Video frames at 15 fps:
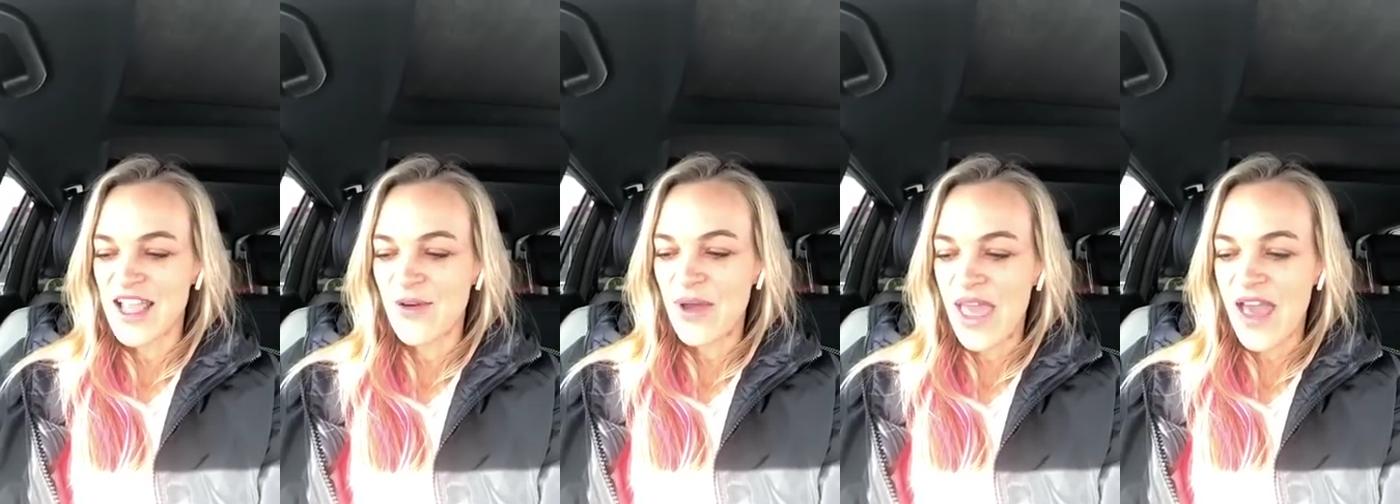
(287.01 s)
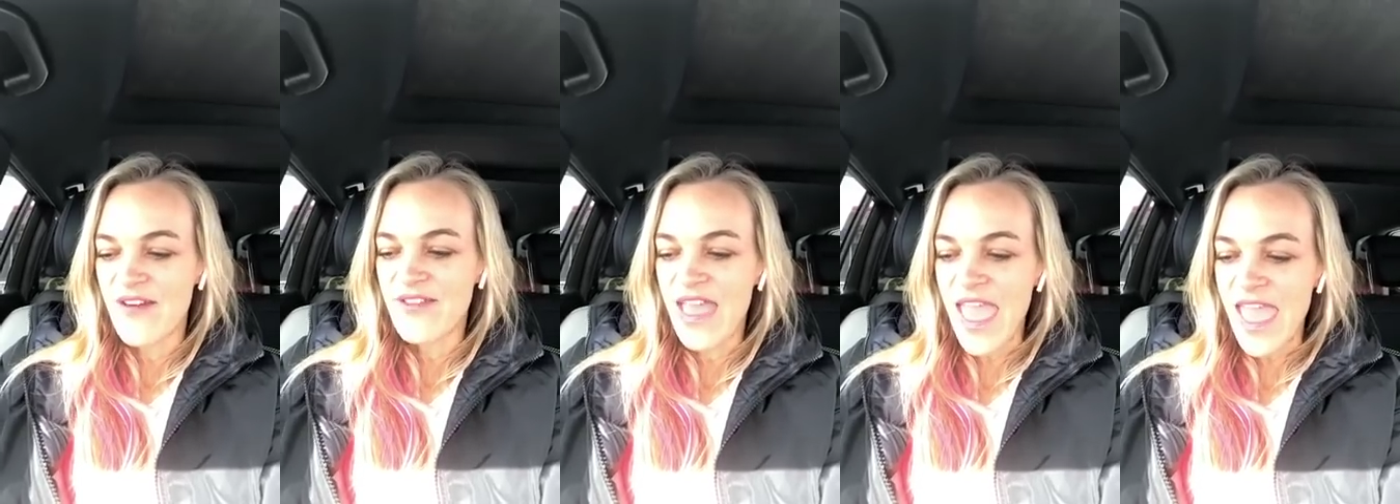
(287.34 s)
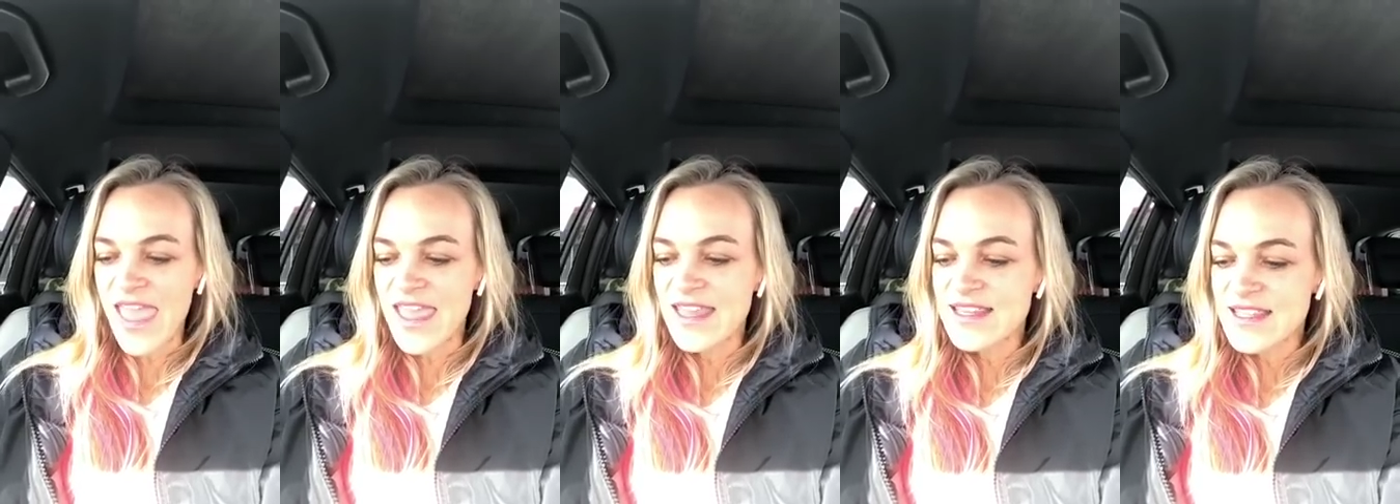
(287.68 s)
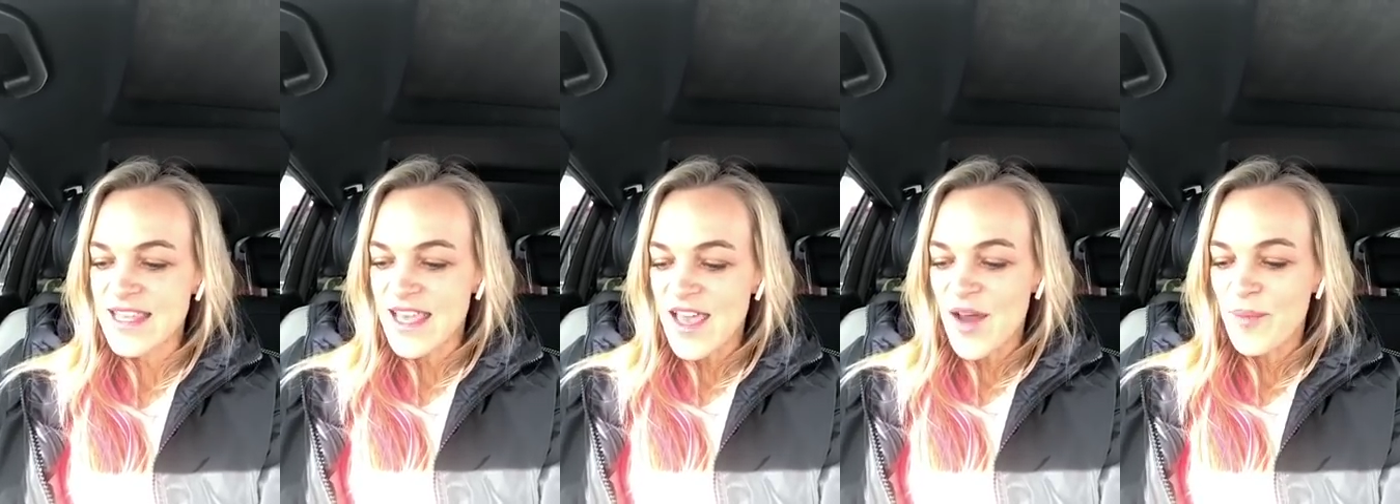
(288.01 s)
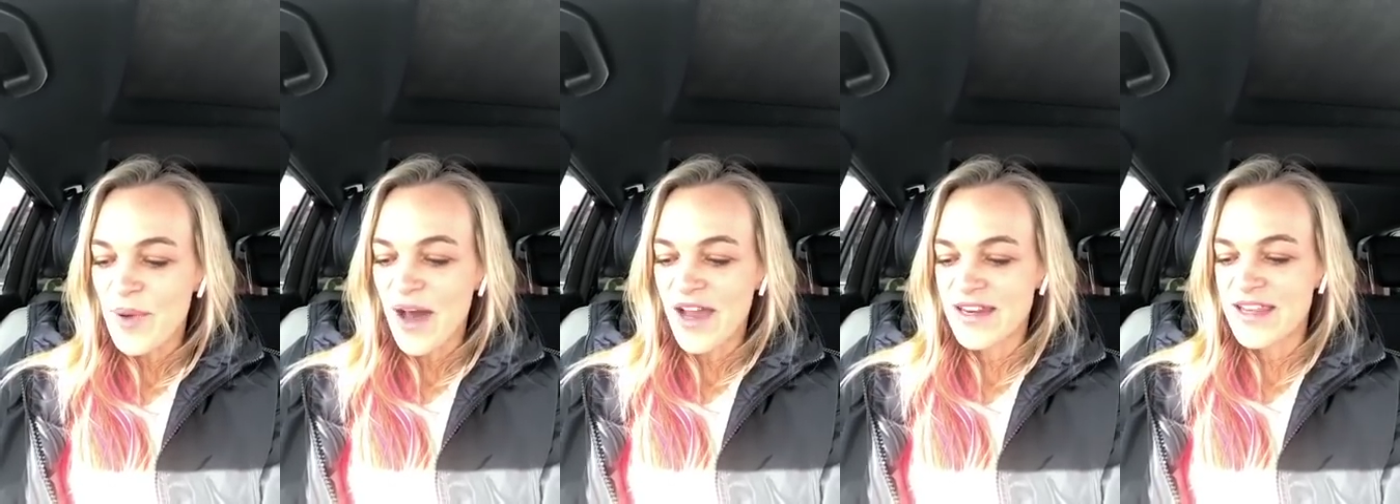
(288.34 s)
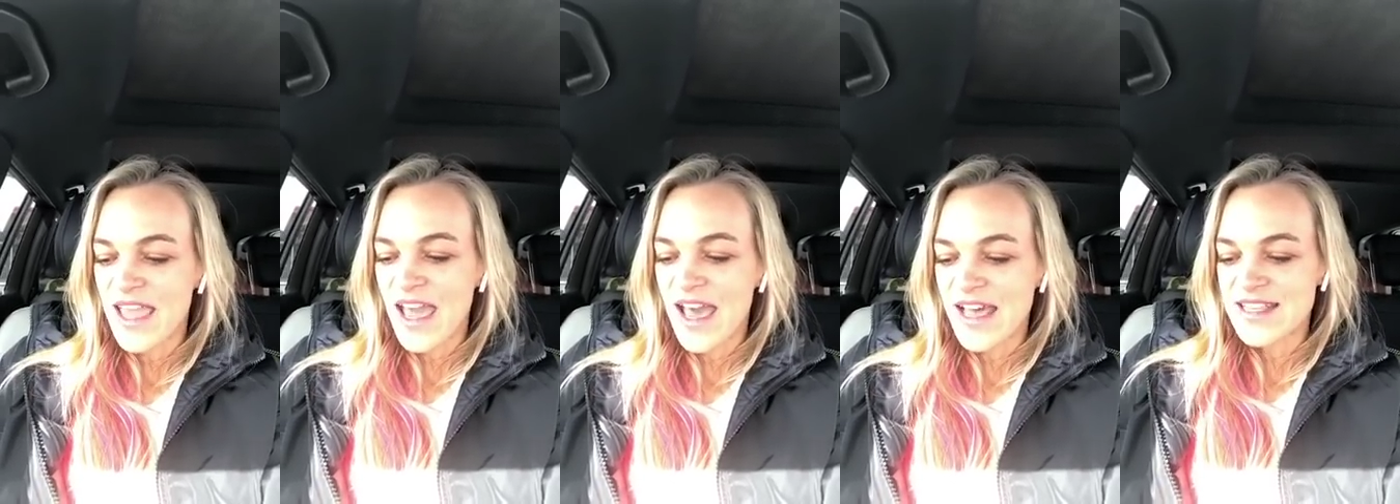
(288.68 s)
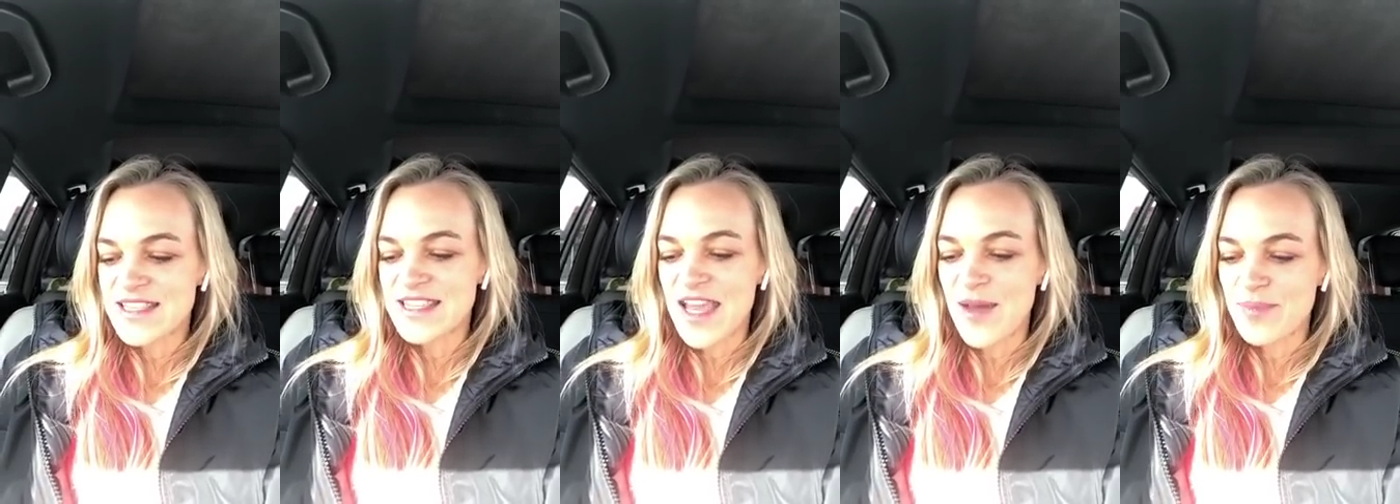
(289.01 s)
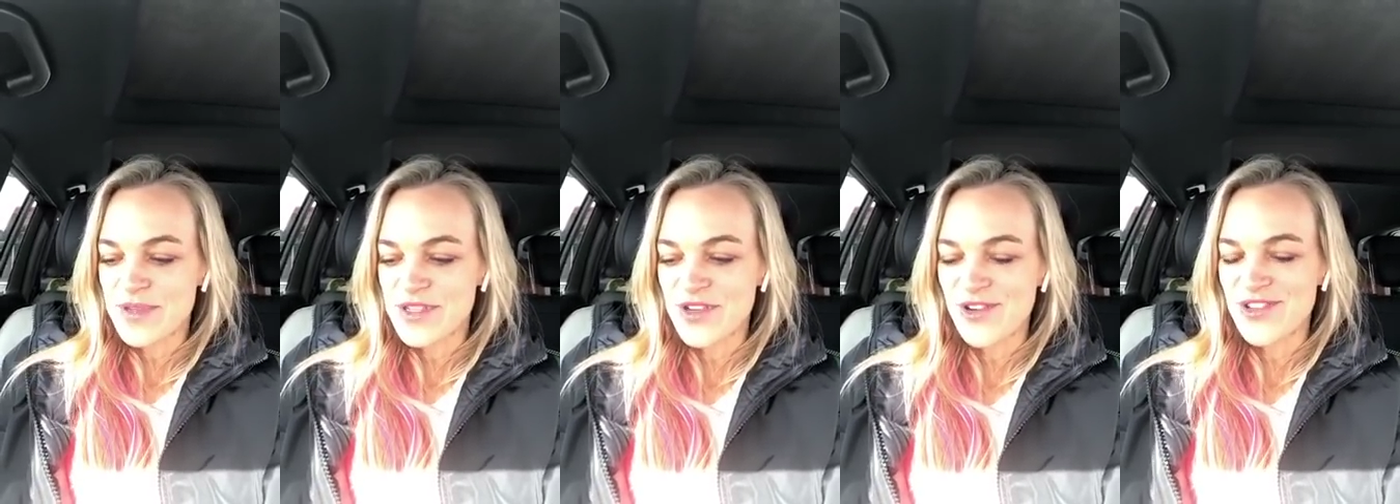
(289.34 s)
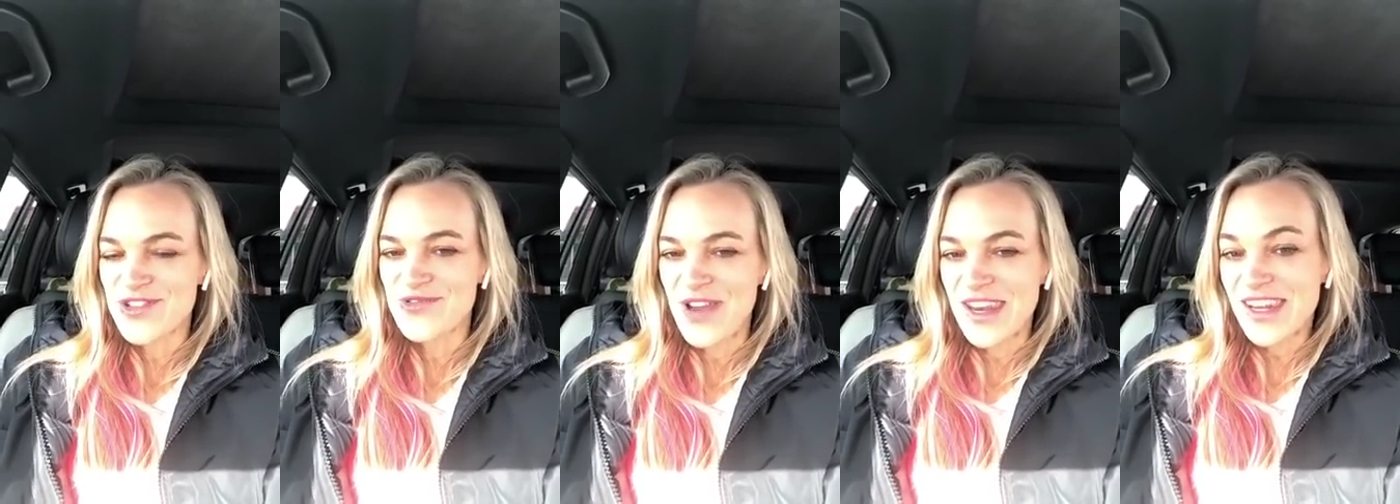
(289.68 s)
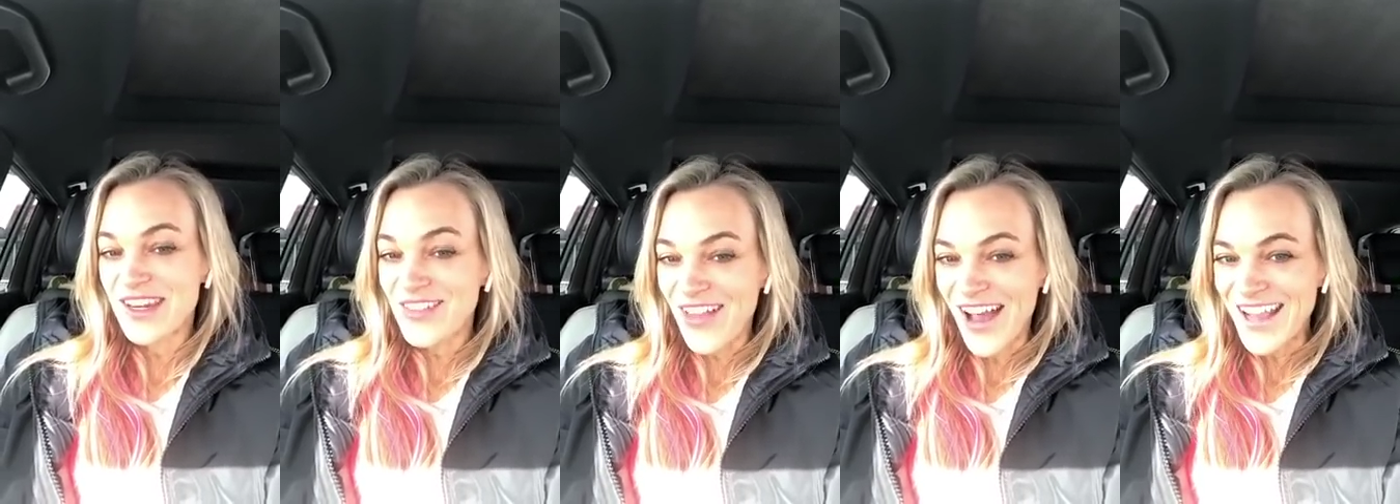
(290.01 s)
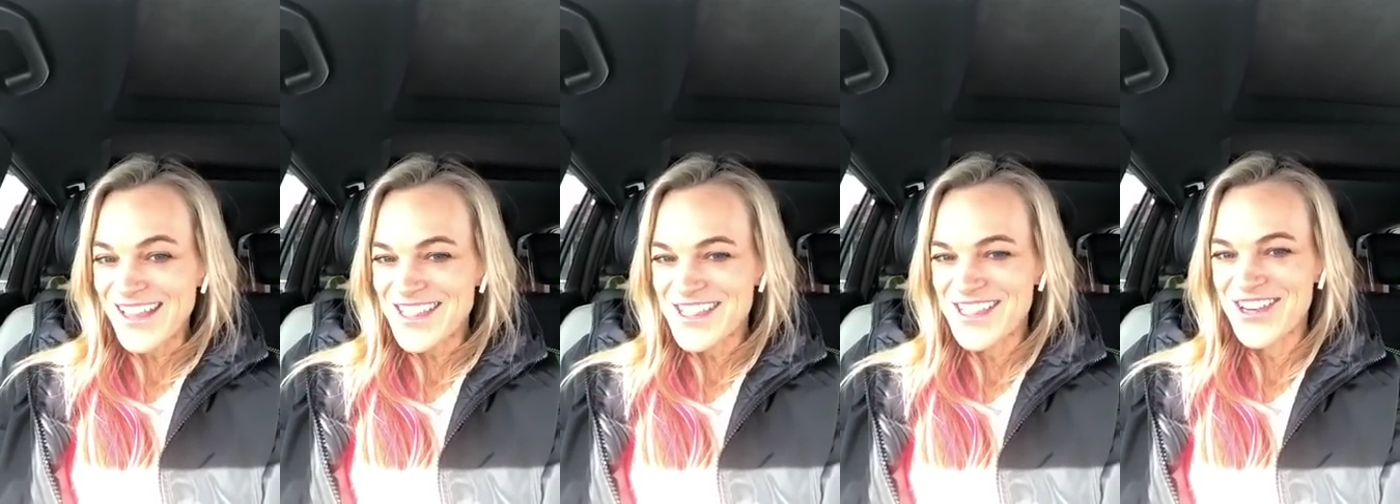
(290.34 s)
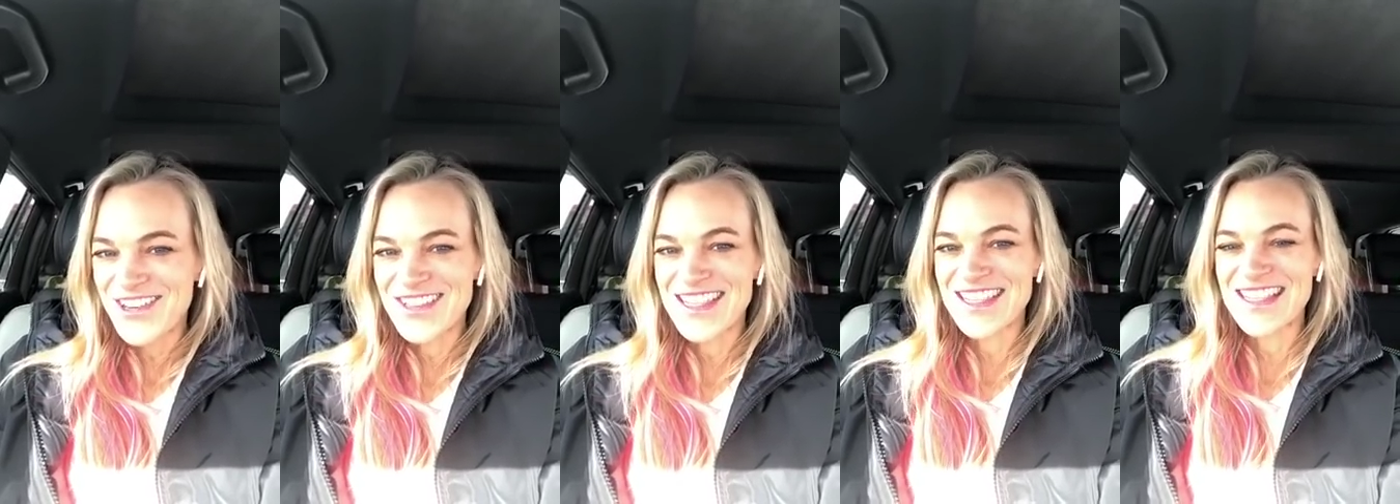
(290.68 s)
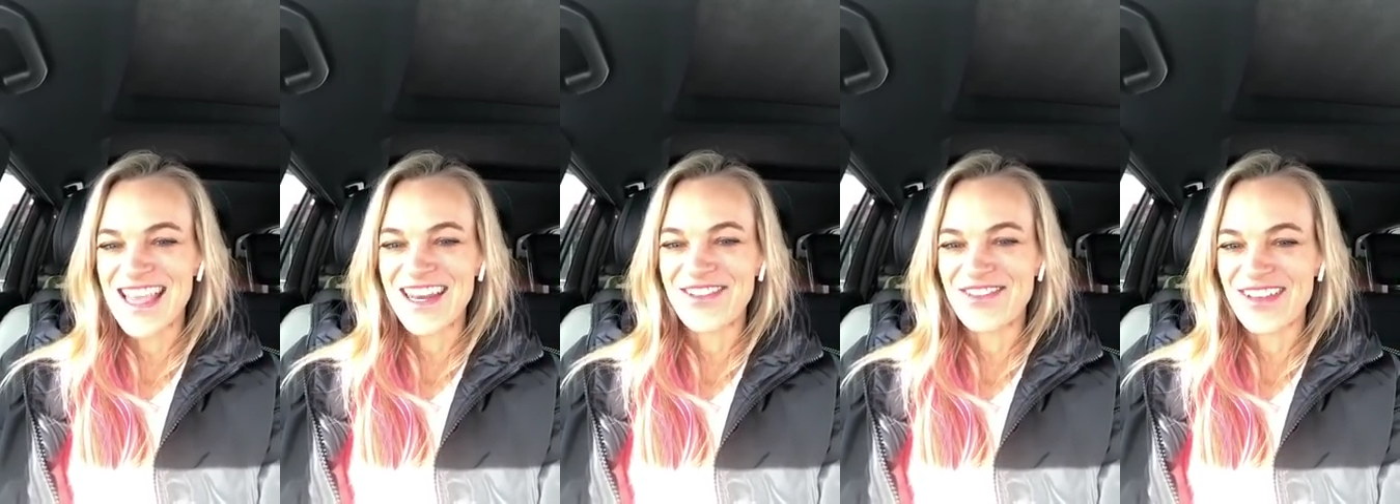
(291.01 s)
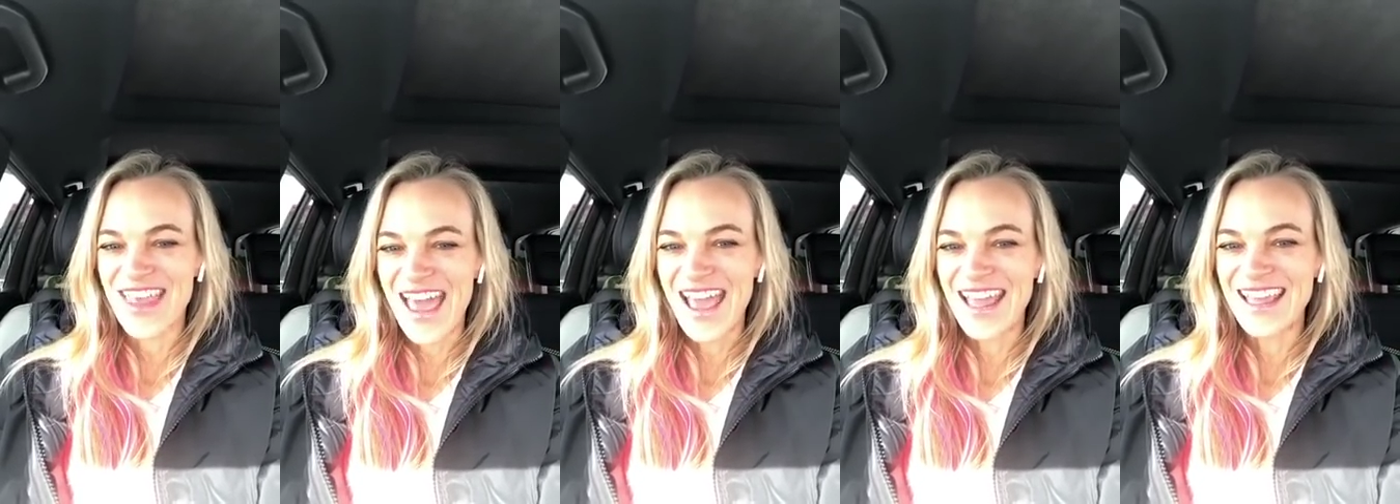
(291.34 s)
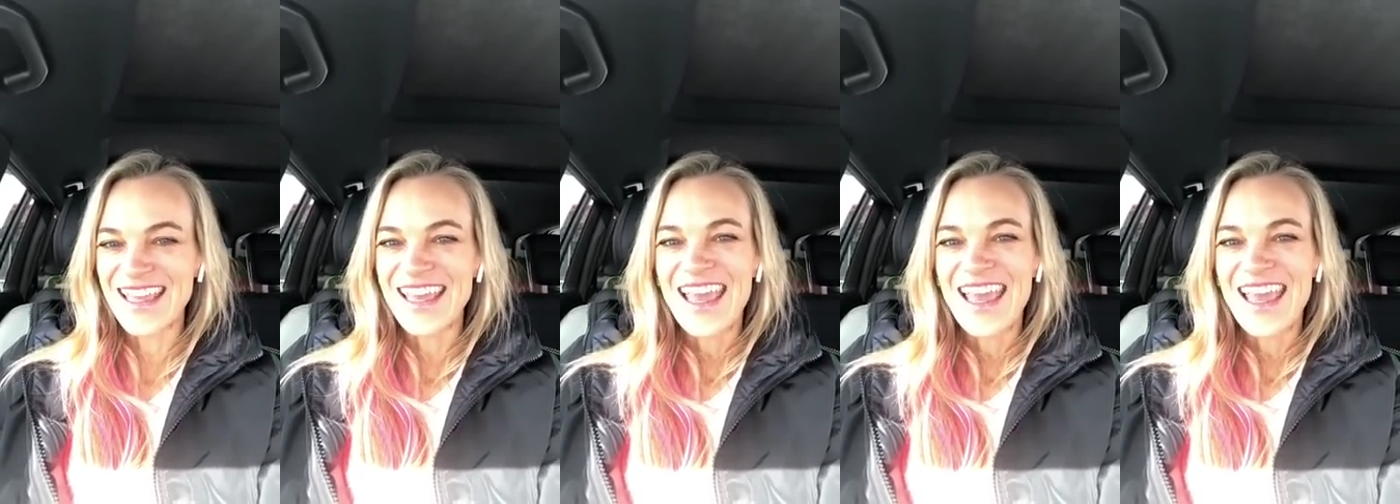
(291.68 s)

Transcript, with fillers: Now I have eight podcast episodes ready to launch. Who's excited for that?